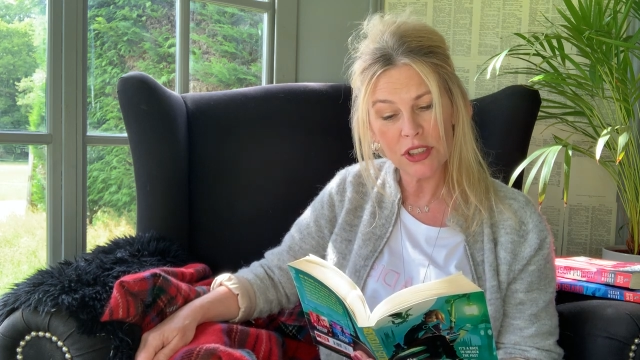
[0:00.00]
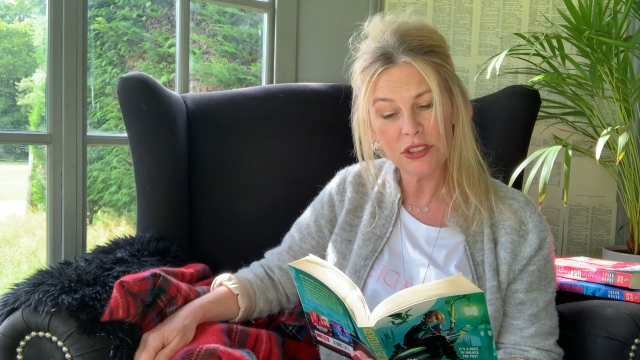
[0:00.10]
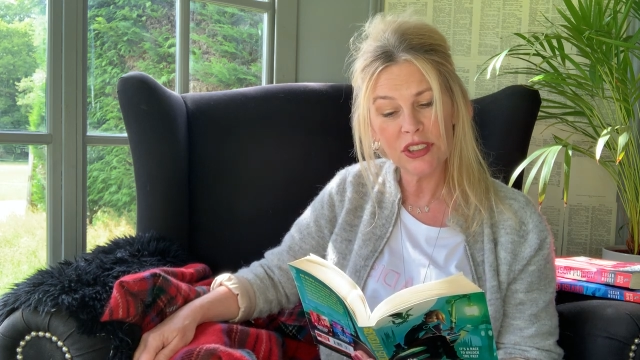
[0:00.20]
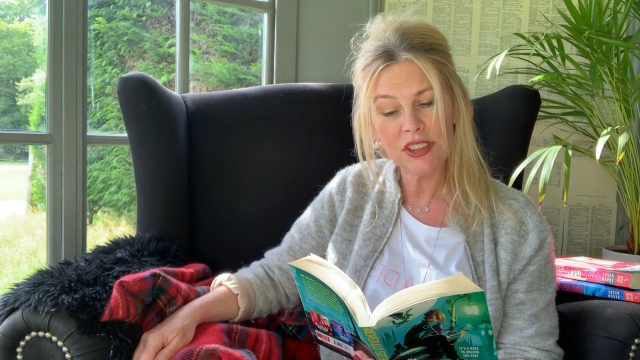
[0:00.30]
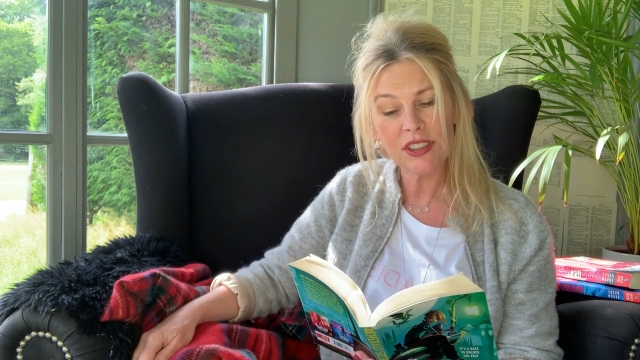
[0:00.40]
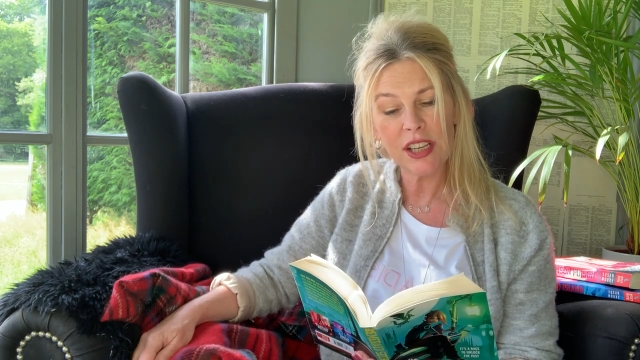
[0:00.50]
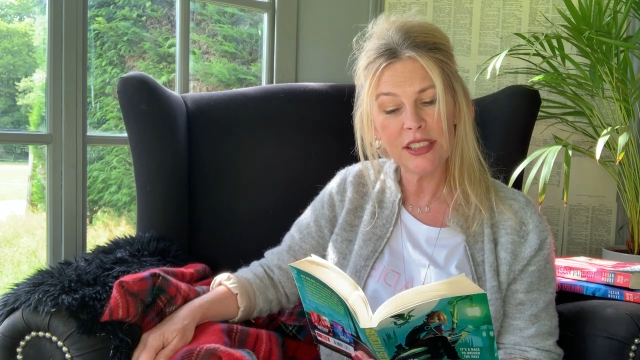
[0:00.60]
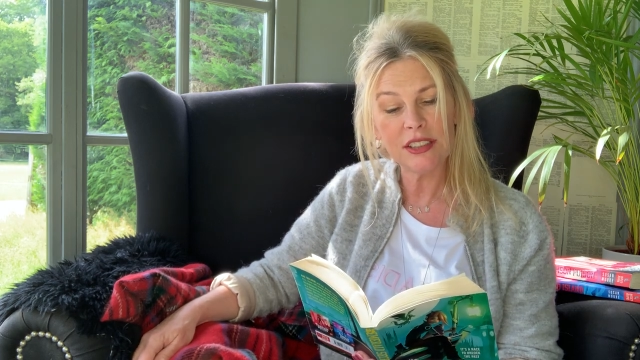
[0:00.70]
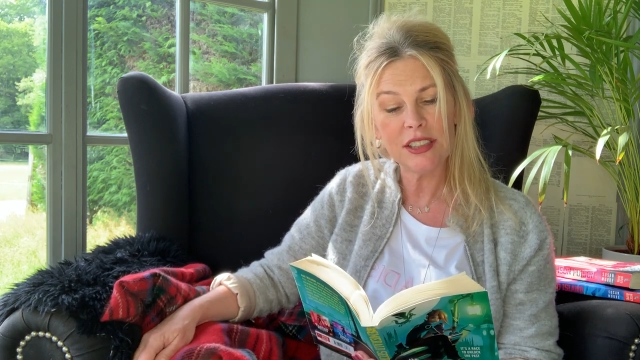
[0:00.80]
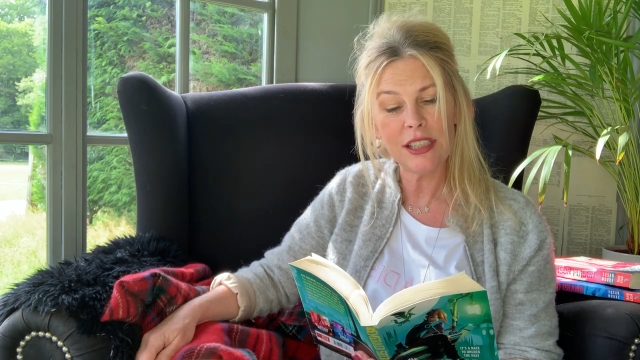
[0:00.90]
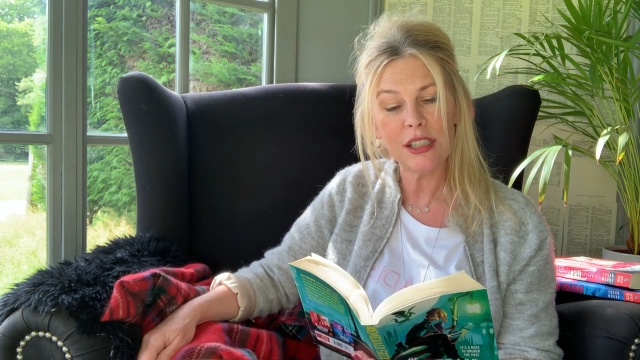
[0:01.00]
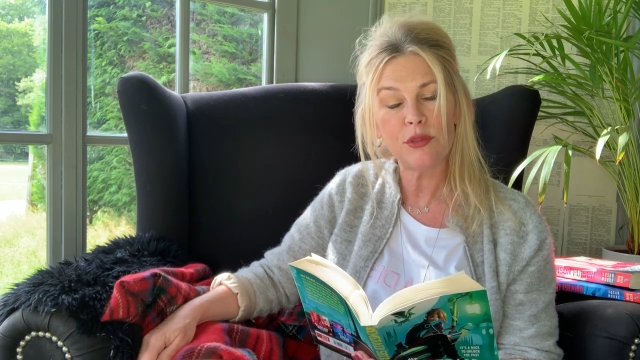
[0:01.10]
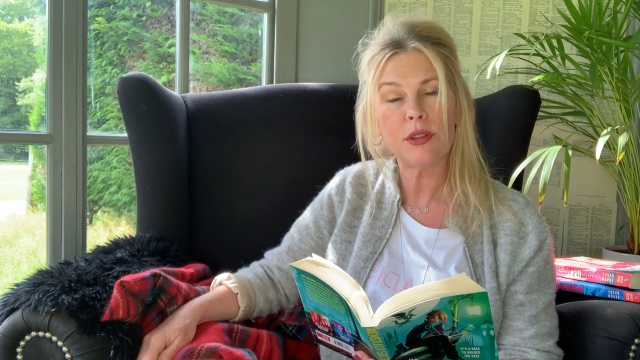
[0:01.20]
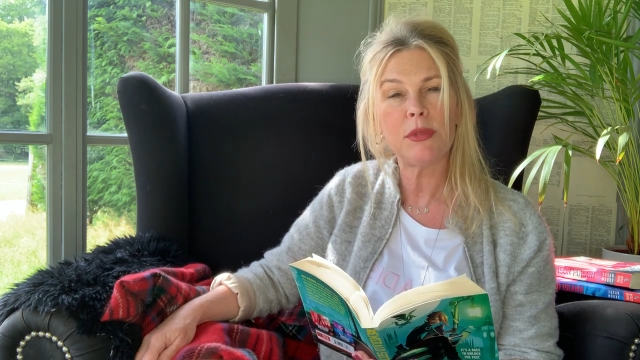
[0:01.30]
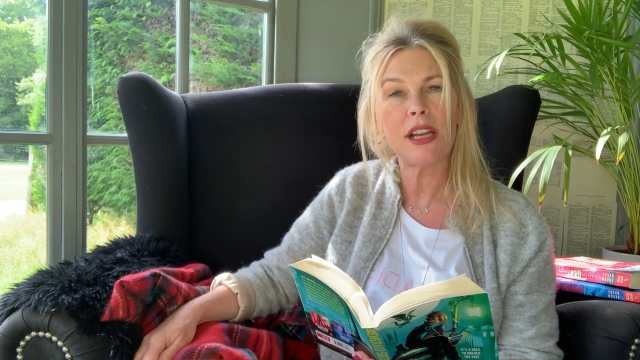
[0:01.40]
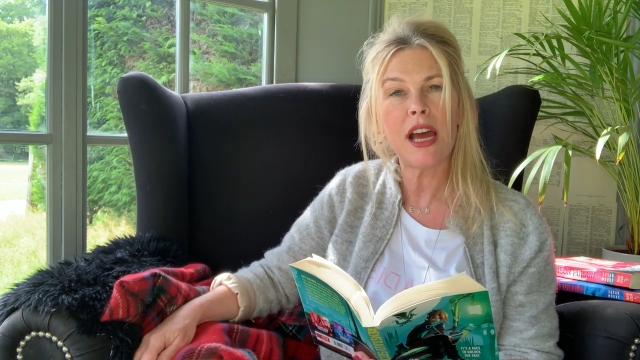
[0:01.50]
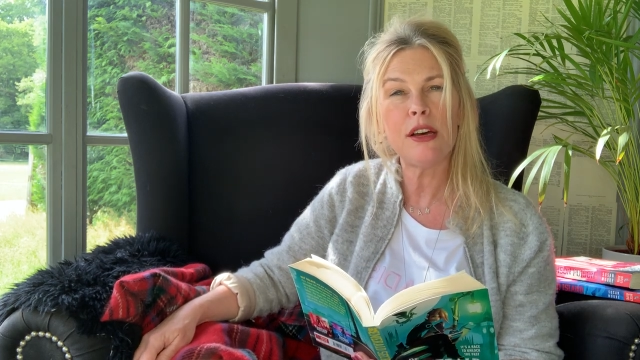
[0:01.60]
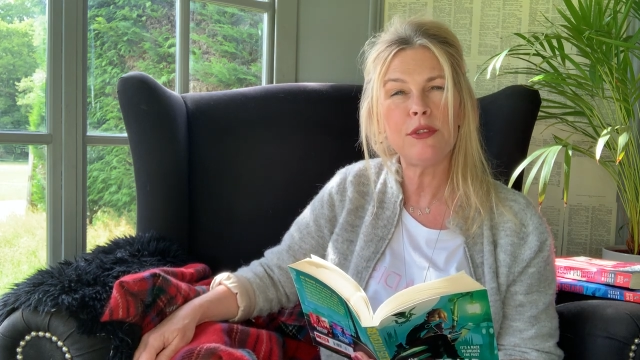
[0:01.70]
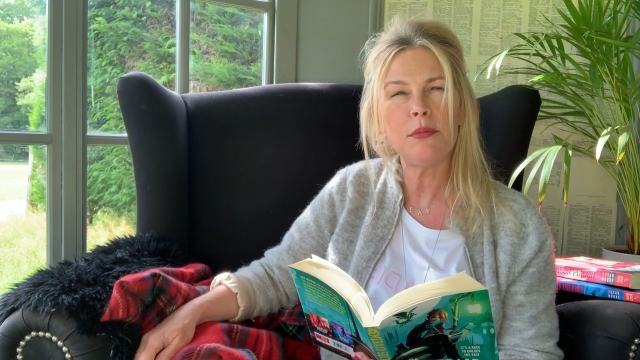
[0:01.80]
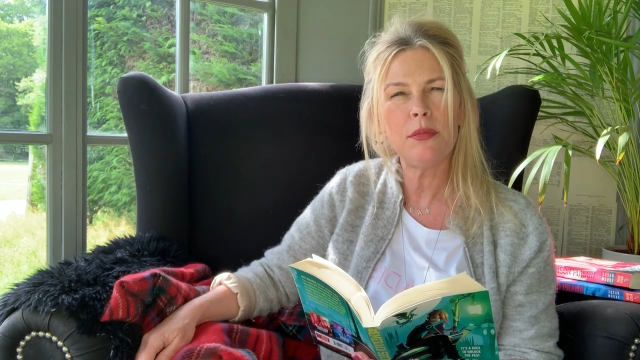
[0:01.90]
so she decided to leave him and
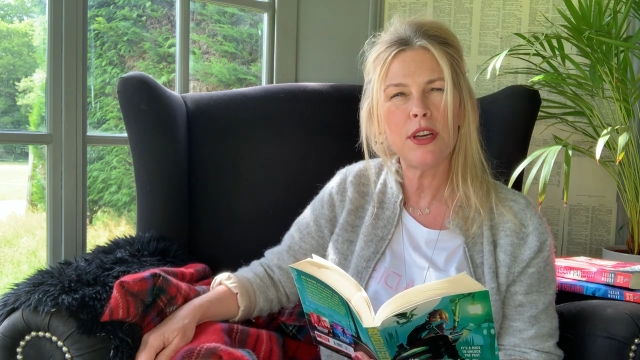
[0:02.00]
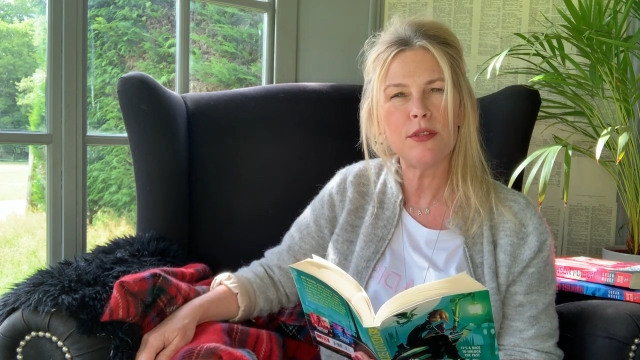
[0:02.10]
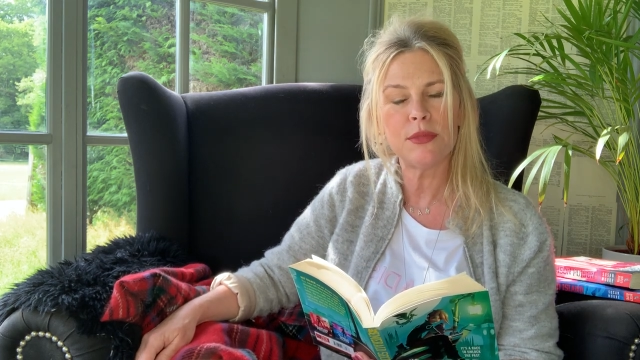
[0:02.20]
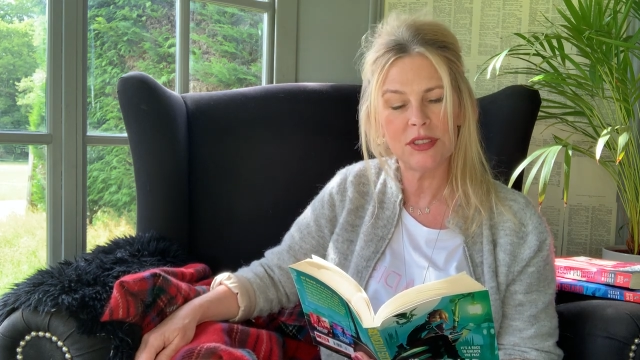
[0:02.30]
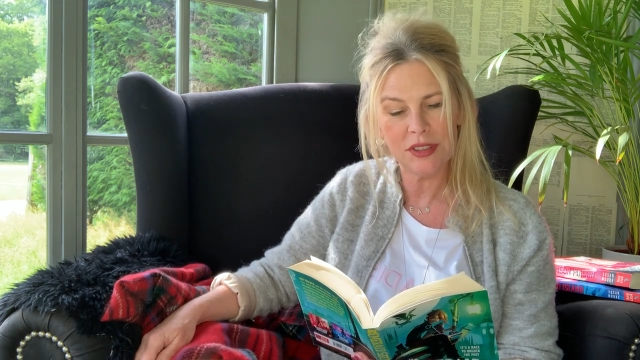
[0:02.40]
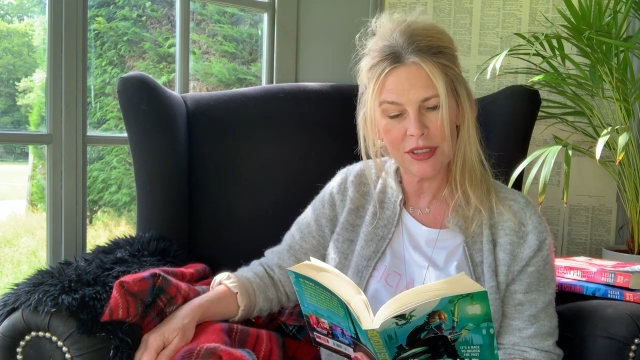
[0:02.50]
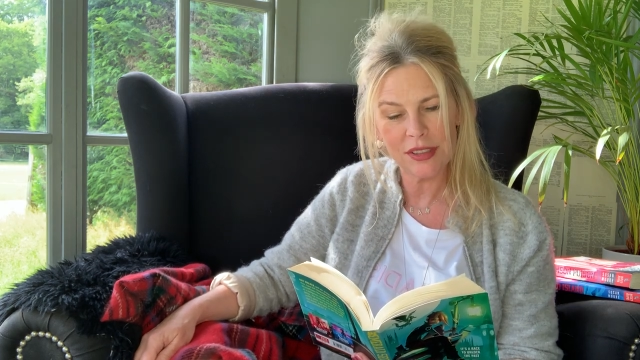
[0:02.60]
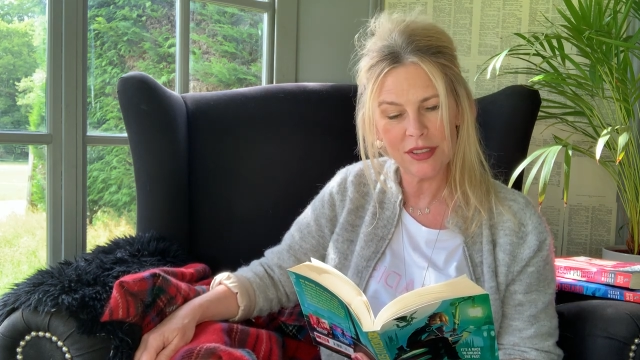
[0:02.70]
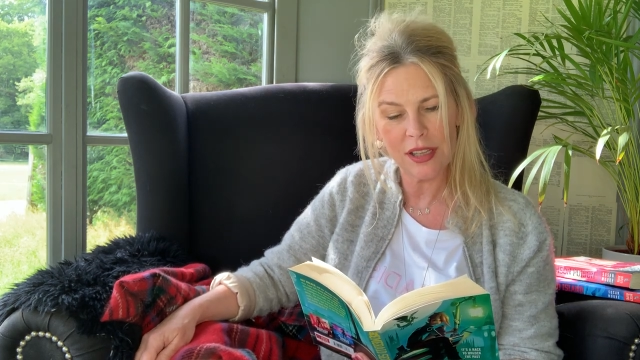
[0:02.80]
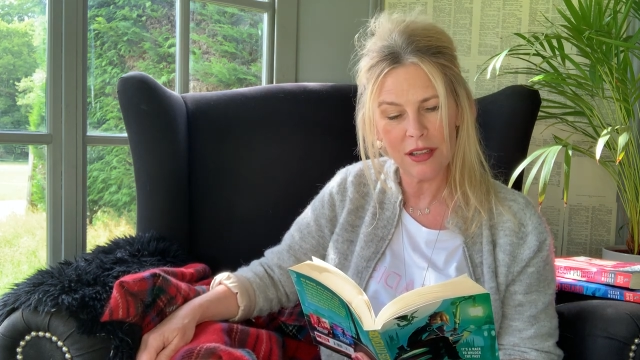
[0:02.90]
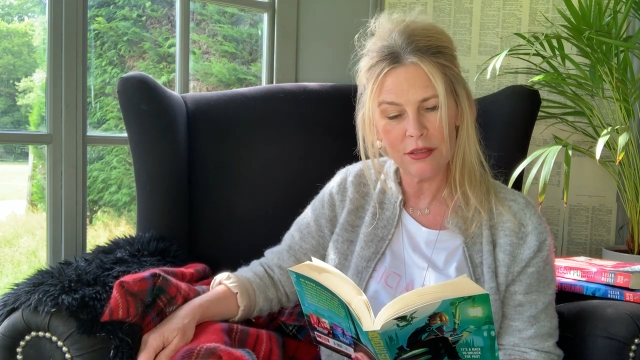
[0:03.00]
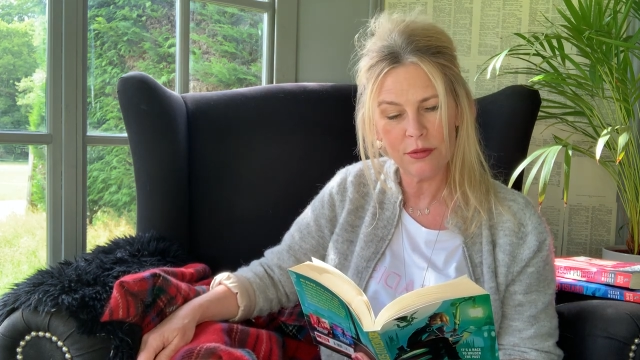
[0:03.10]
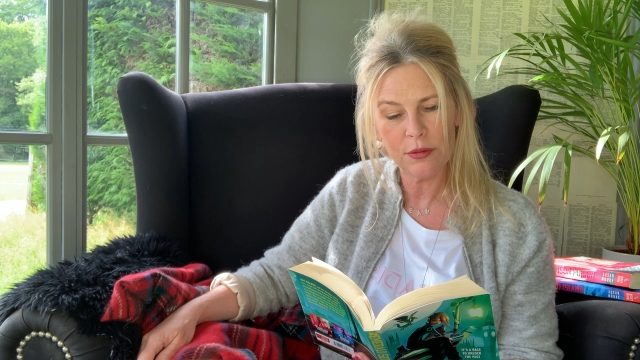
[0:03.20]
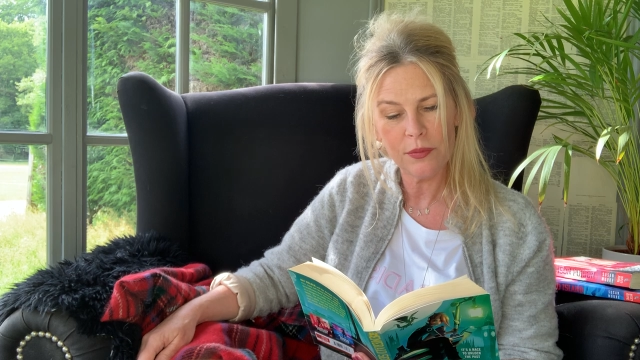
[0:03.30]
have a moment to herself.